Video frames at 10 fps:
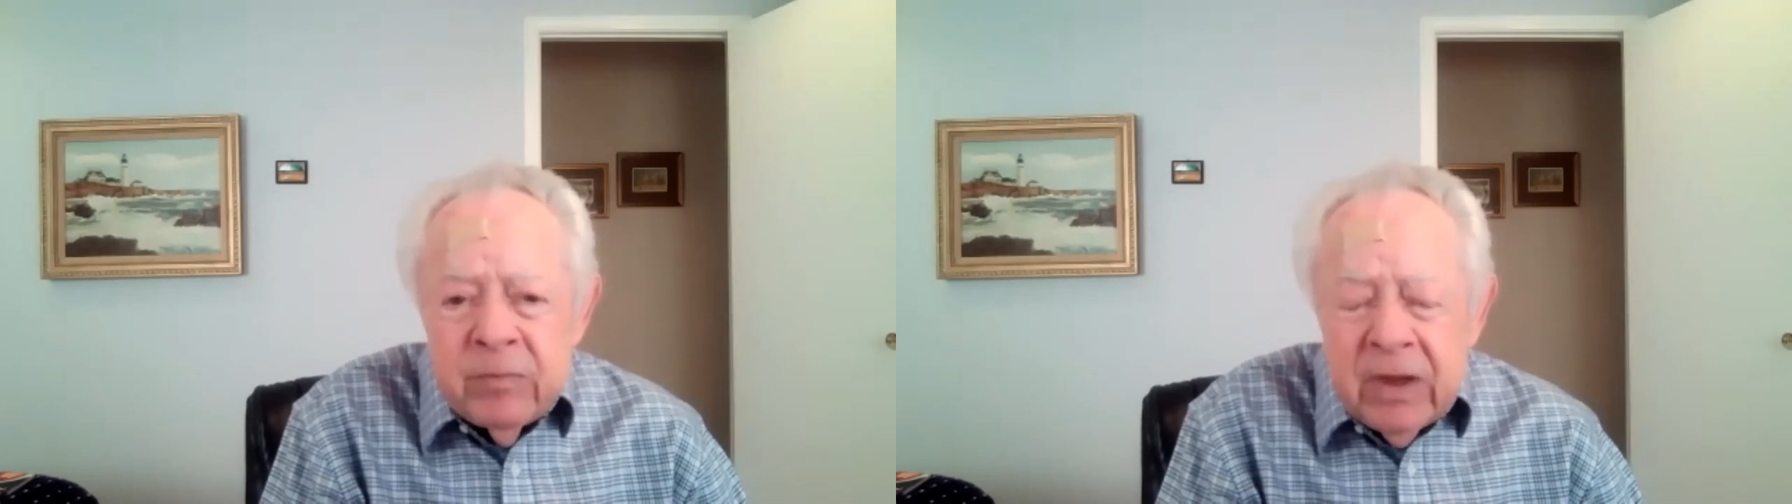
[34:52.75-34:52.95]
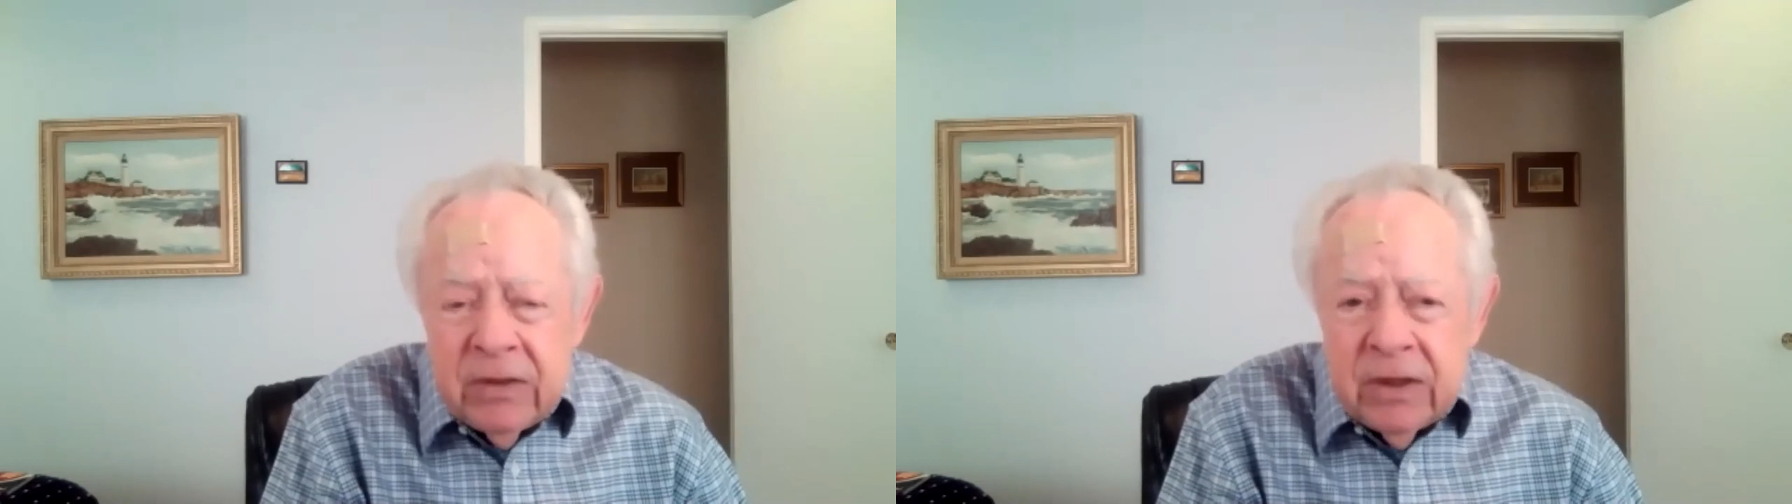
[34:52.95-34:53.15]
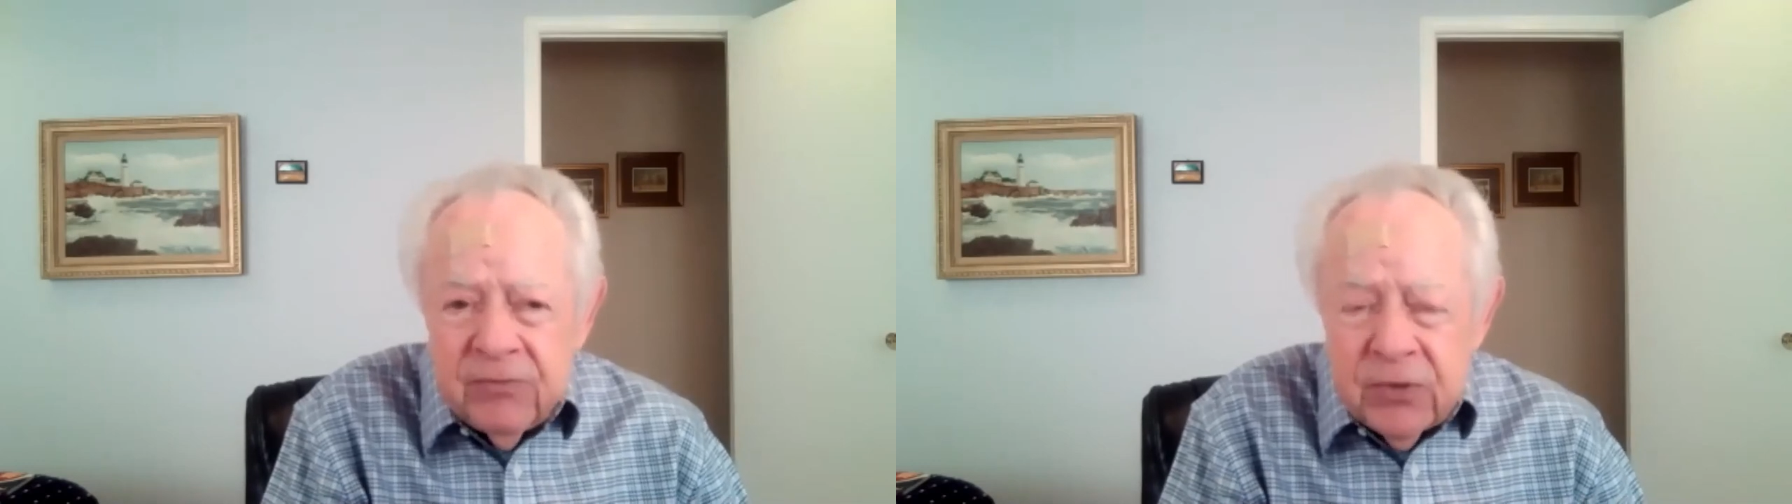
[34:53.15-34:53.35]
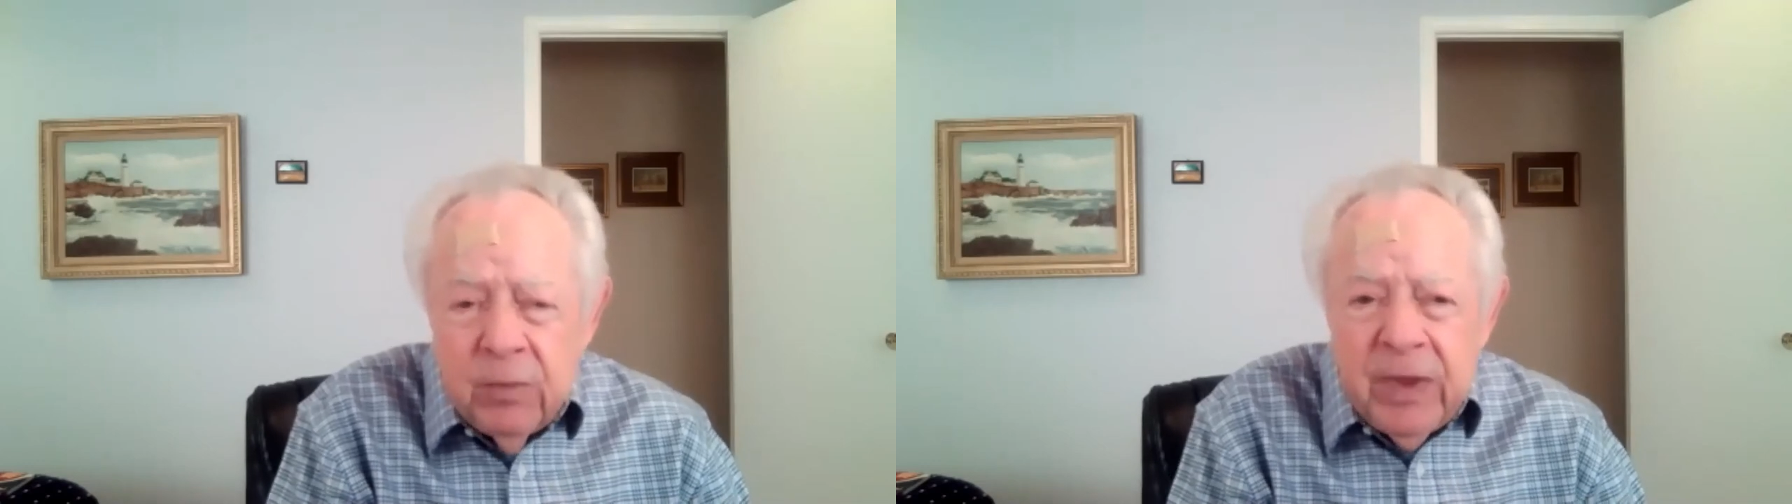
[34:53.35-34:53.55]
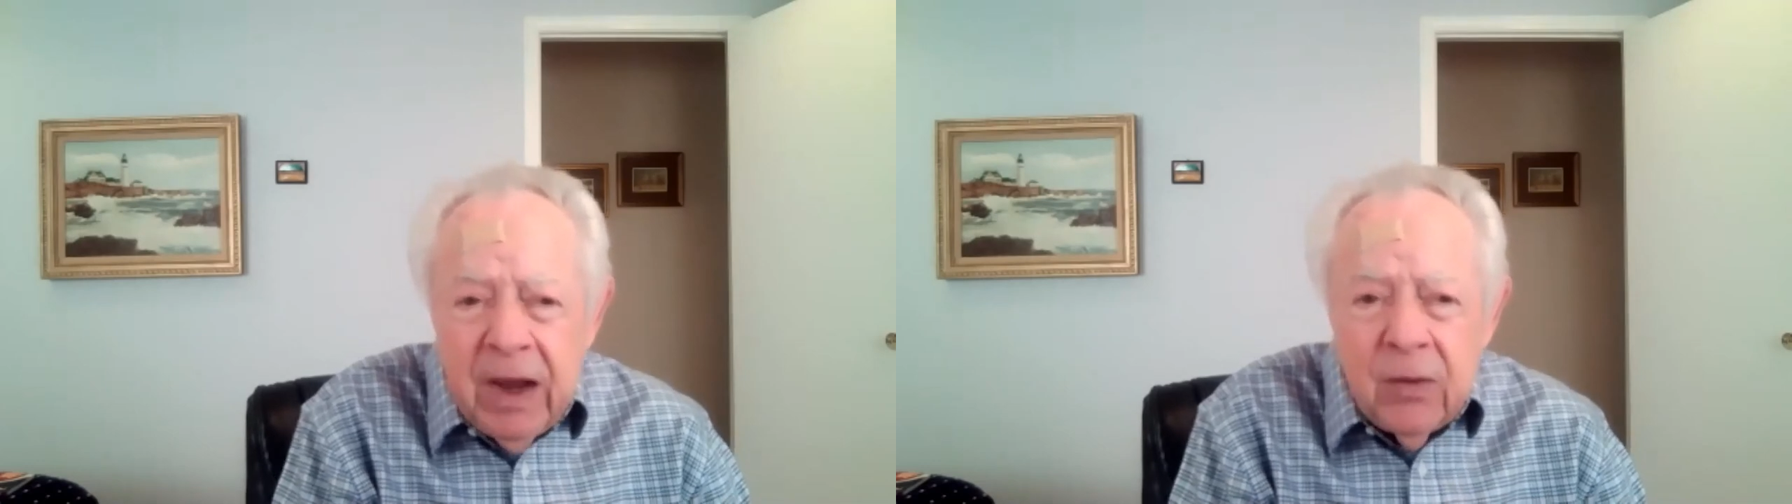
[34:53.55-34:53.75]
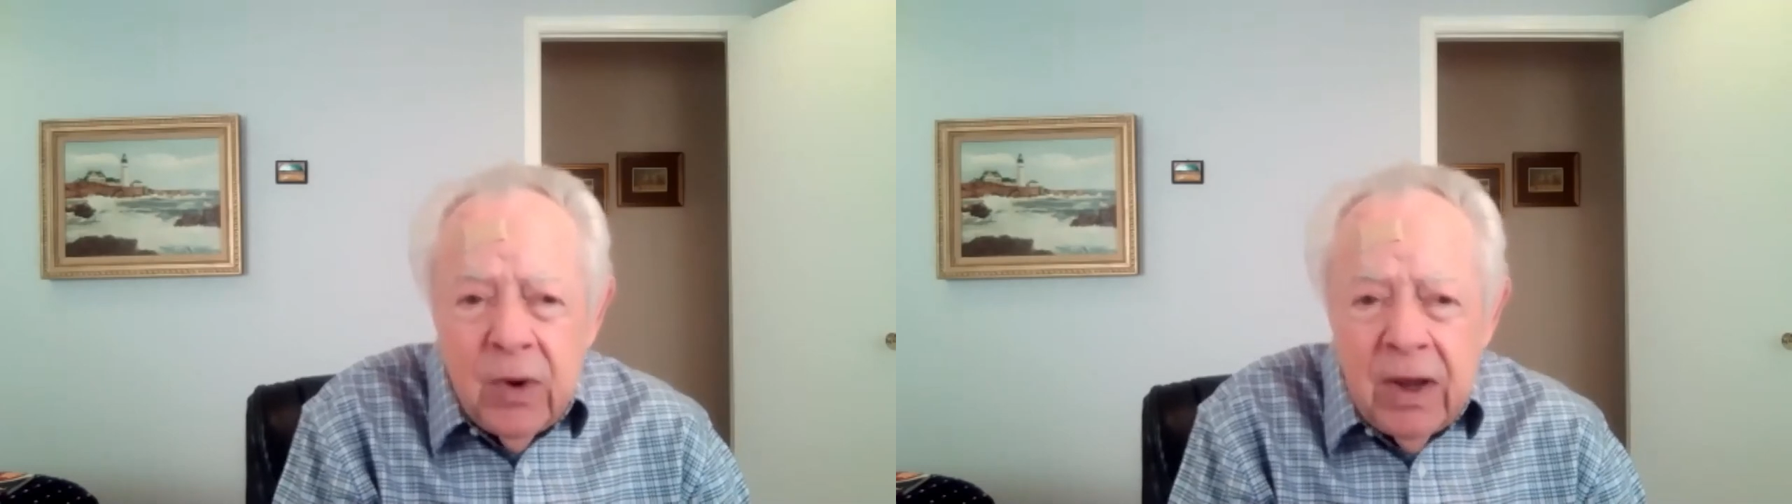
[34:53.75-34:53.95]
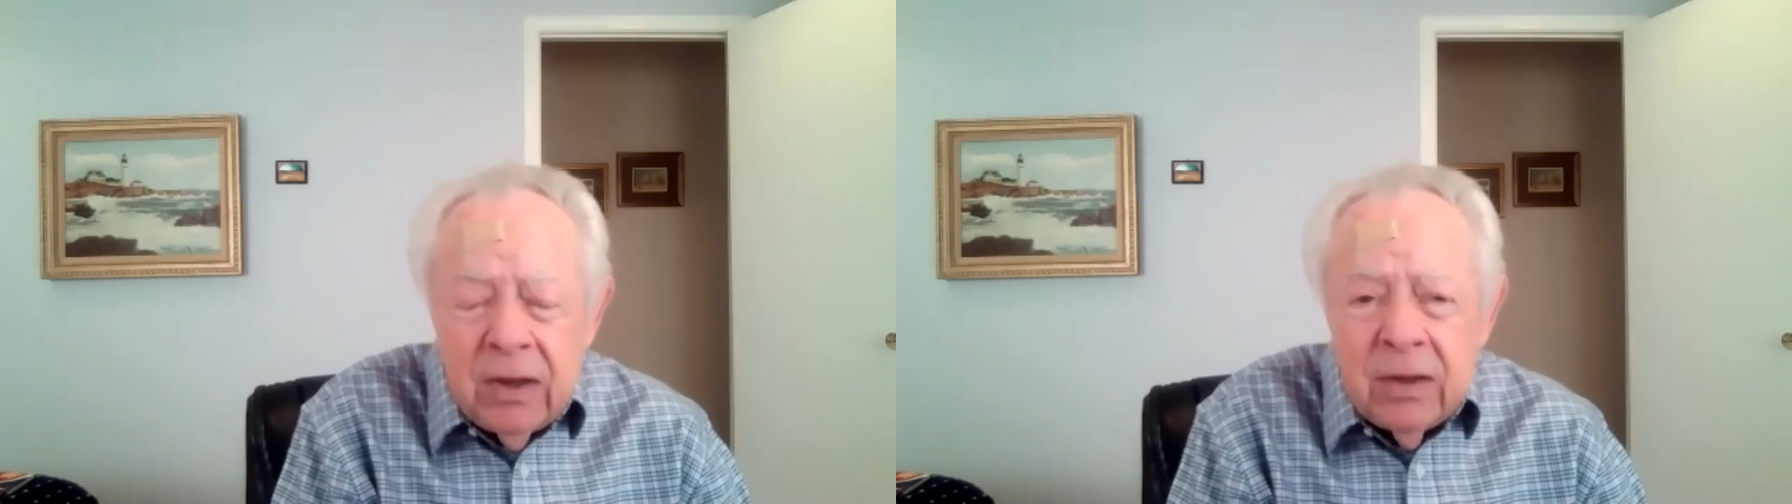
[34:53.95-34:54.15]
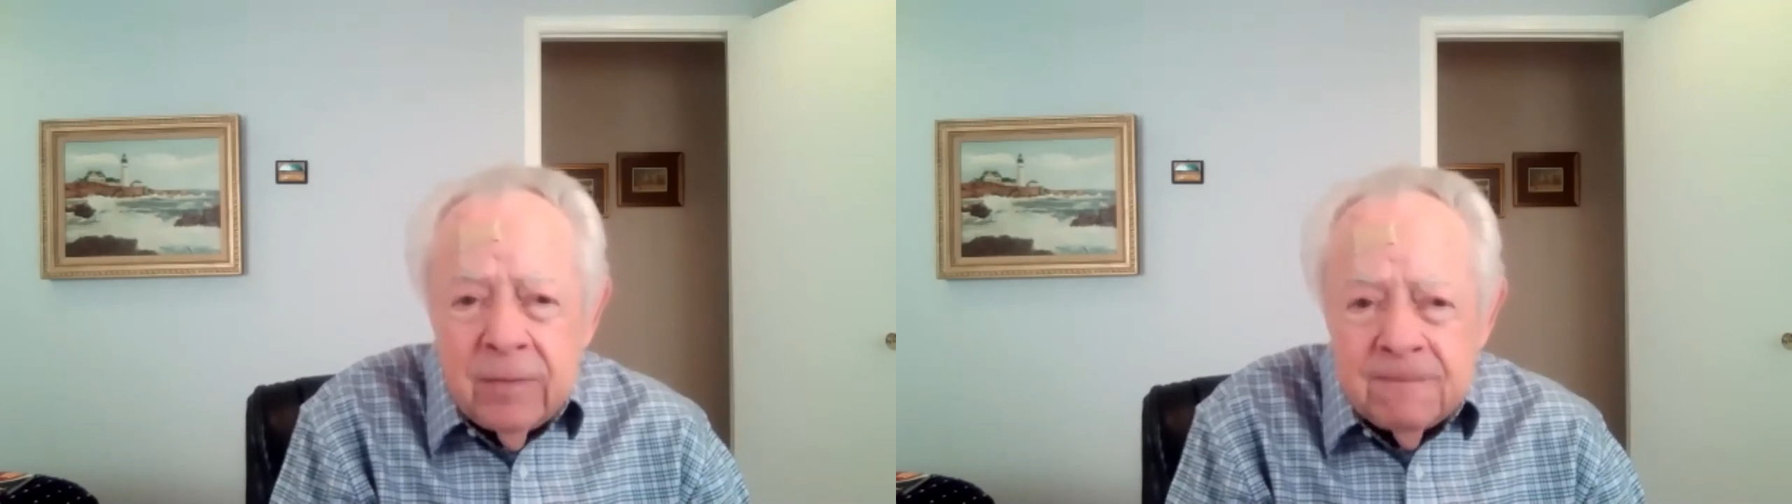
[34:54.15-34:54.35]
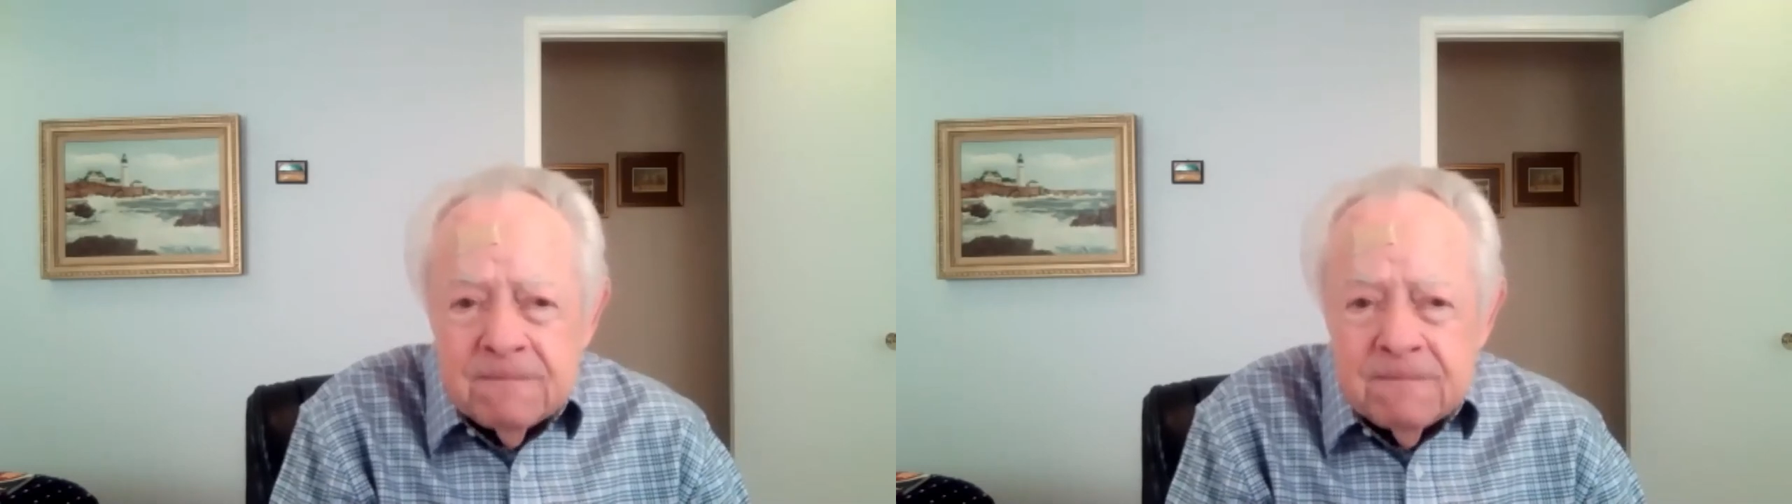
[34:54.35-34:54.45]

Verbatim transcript: that from now on